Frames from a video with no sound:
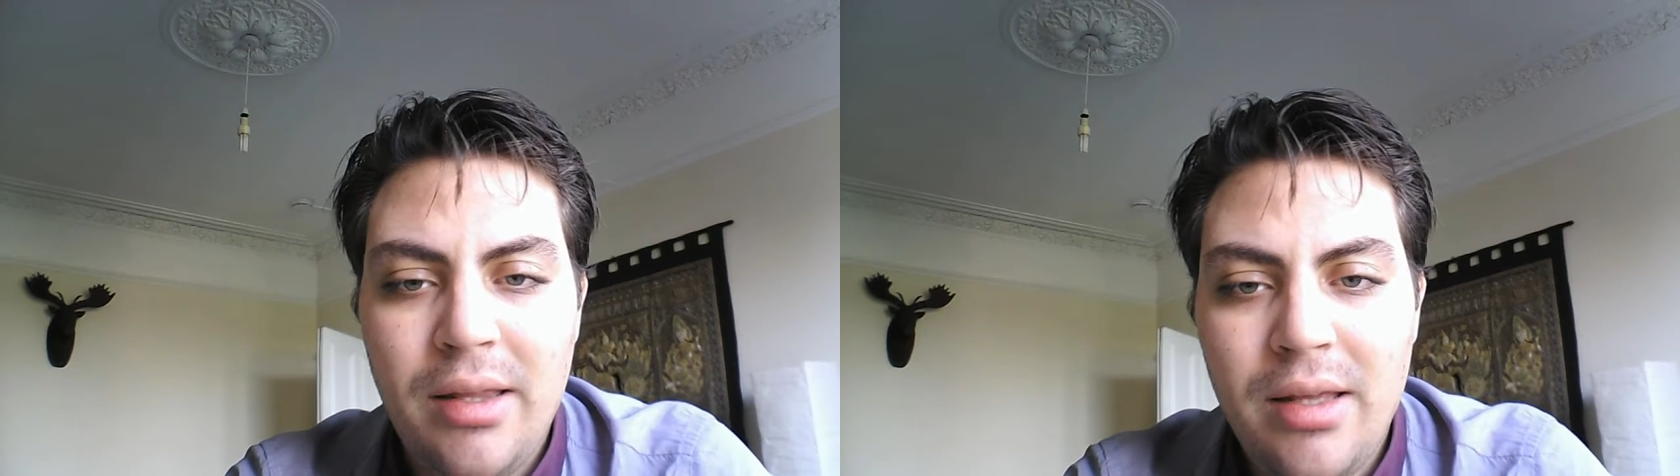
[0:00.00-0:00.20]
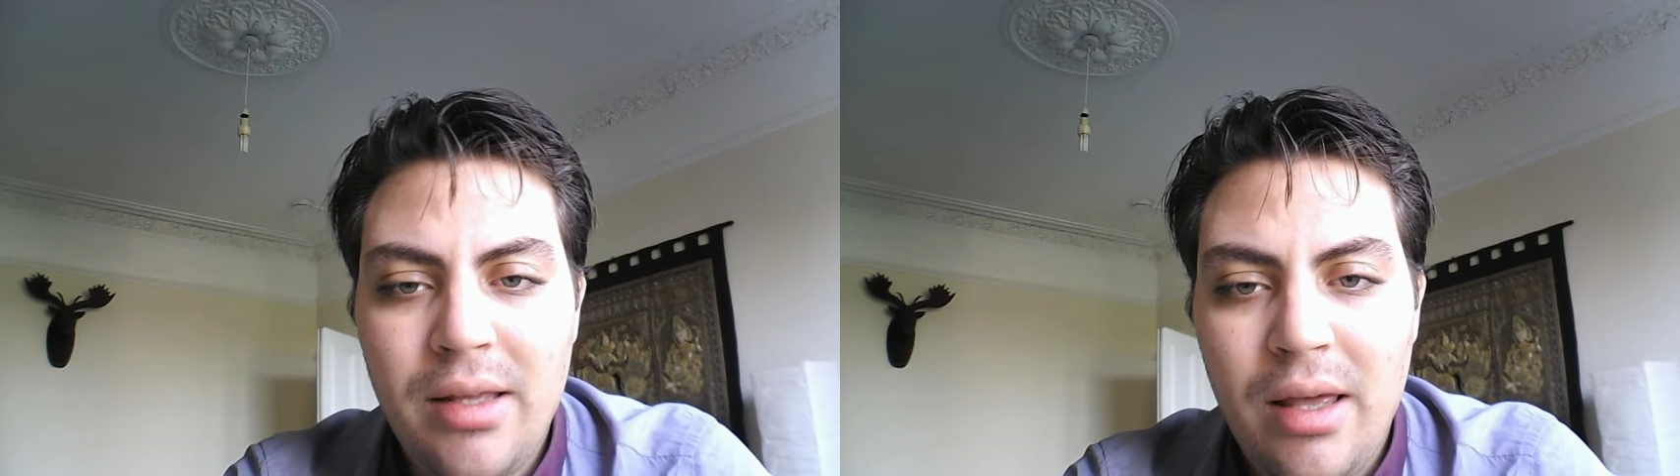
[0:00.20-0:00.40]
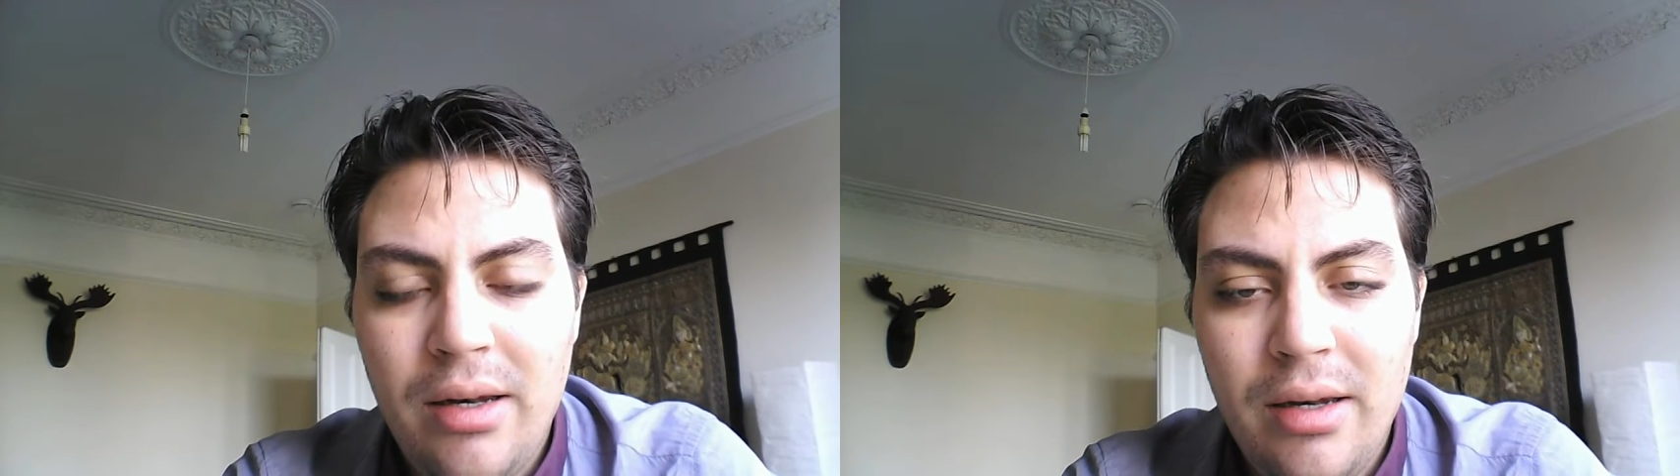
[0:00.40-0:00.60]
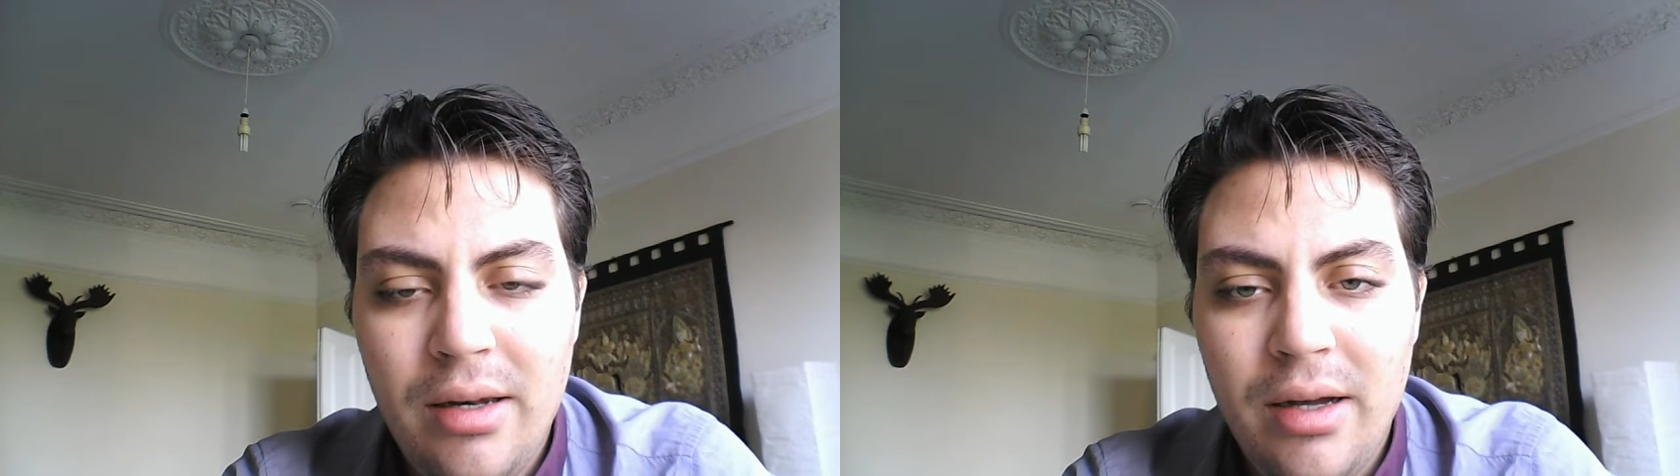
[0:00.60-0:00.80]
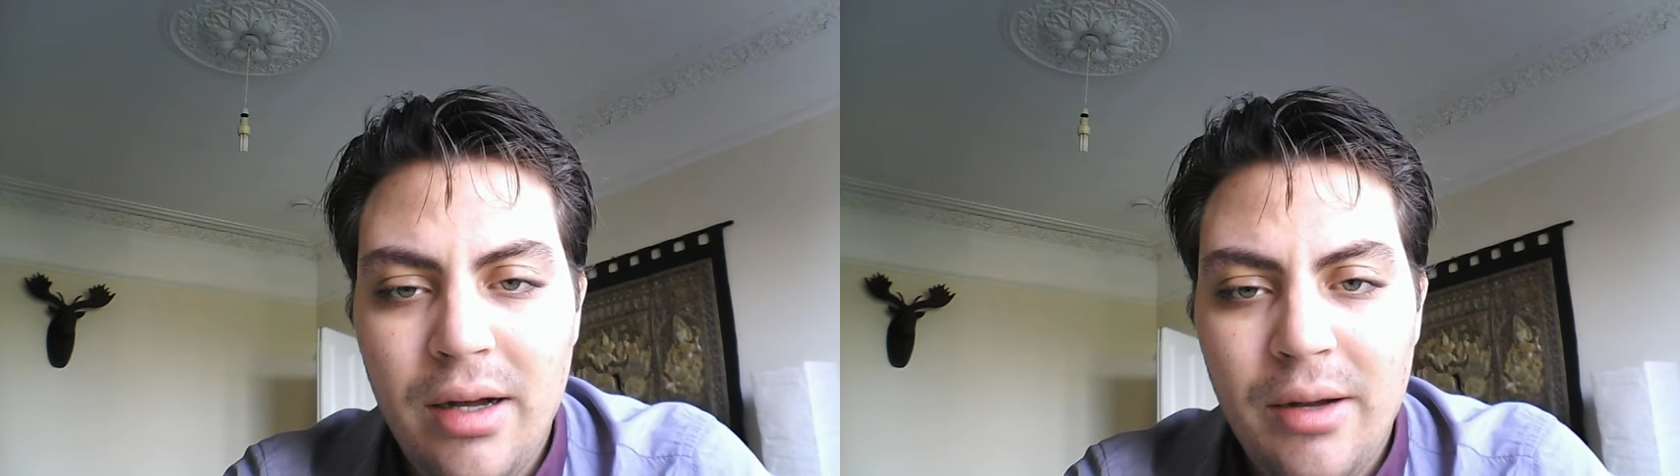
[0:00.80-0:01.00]
And
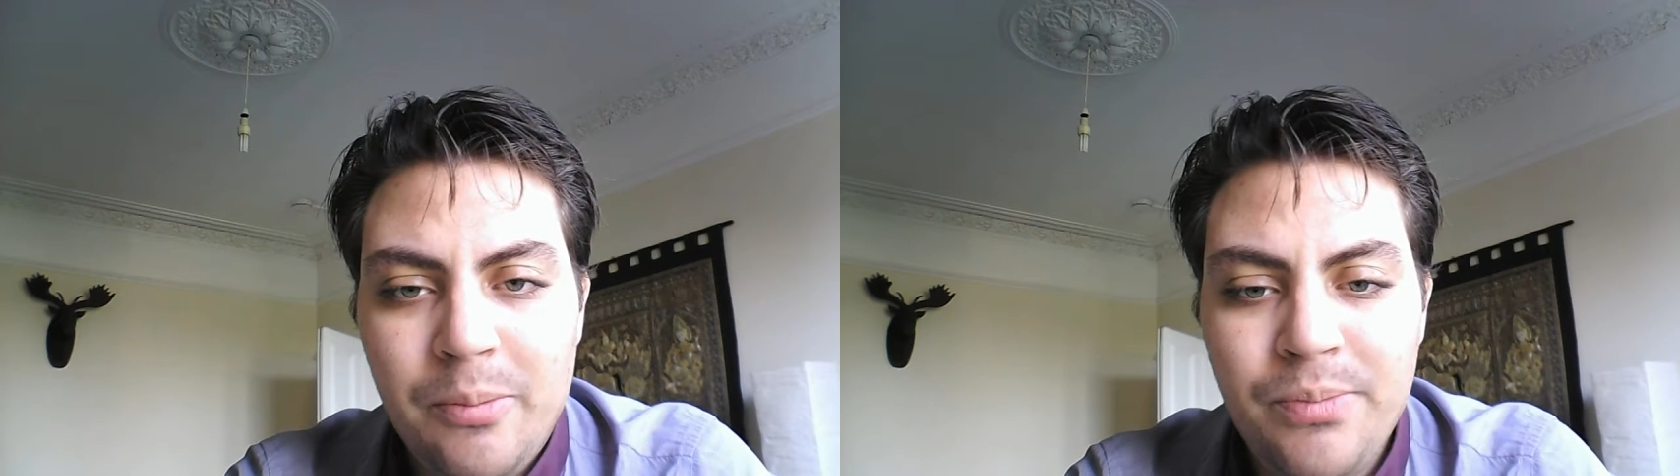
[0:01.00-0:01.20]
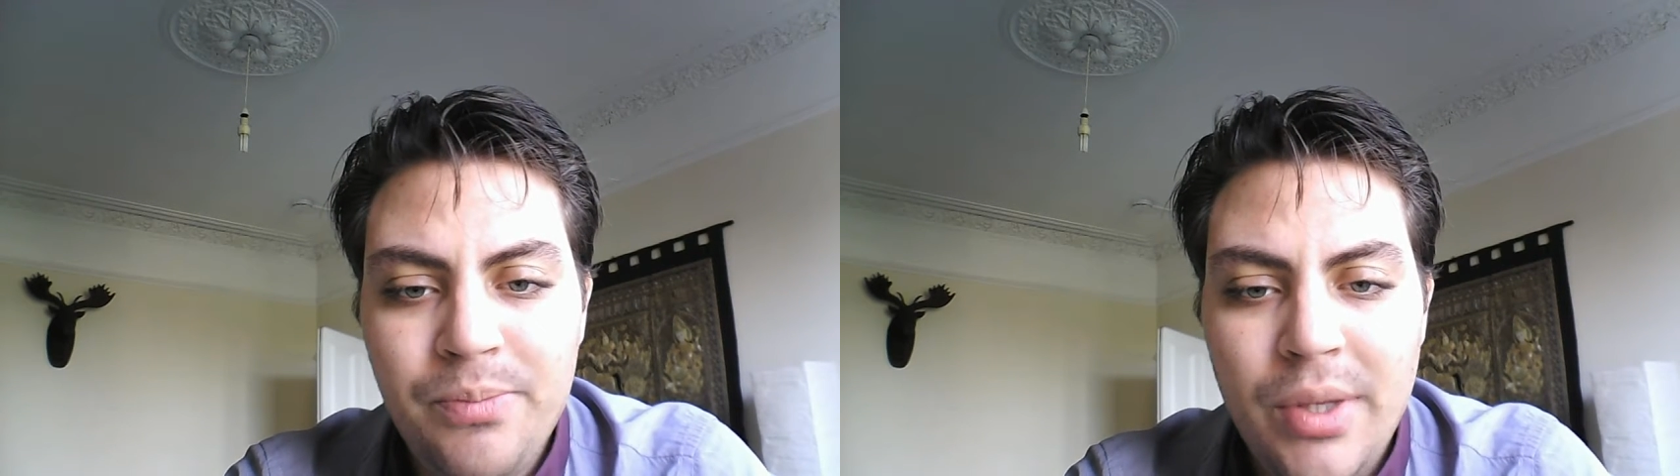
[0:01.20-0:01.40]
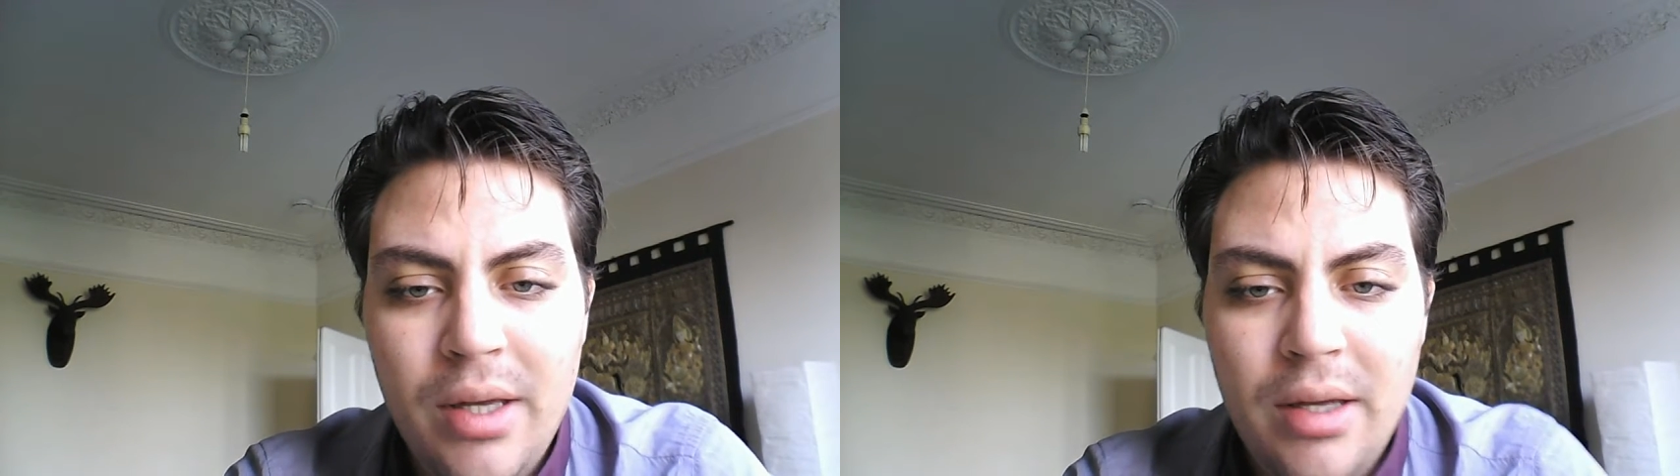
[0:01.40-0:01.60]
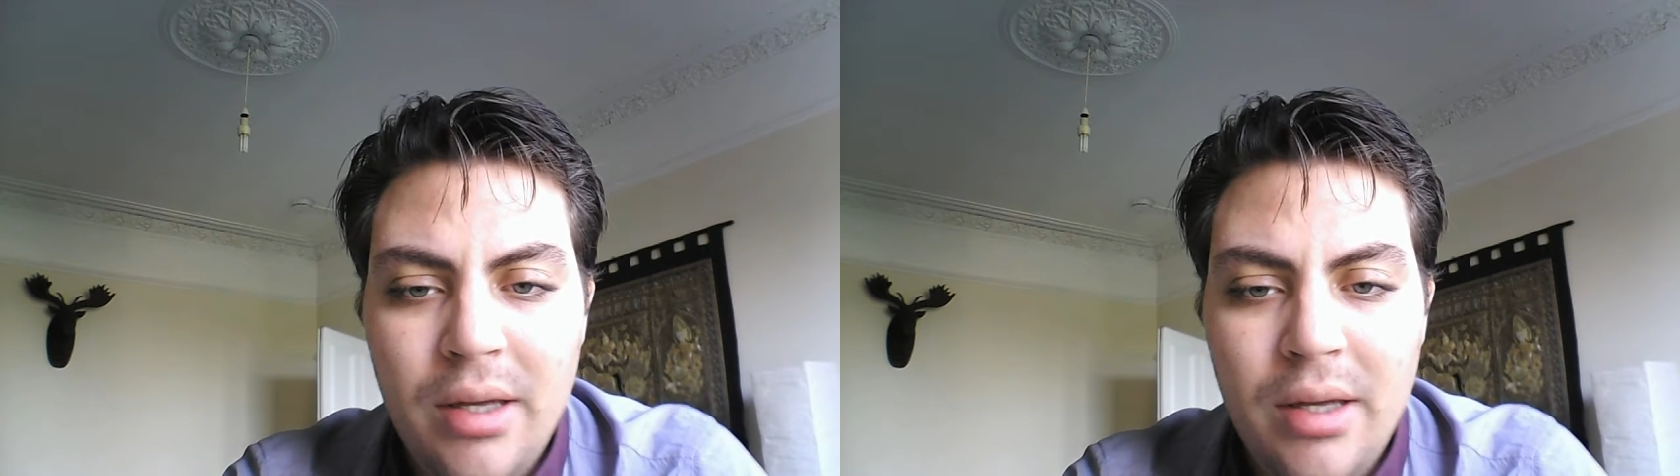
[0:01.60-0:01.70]
it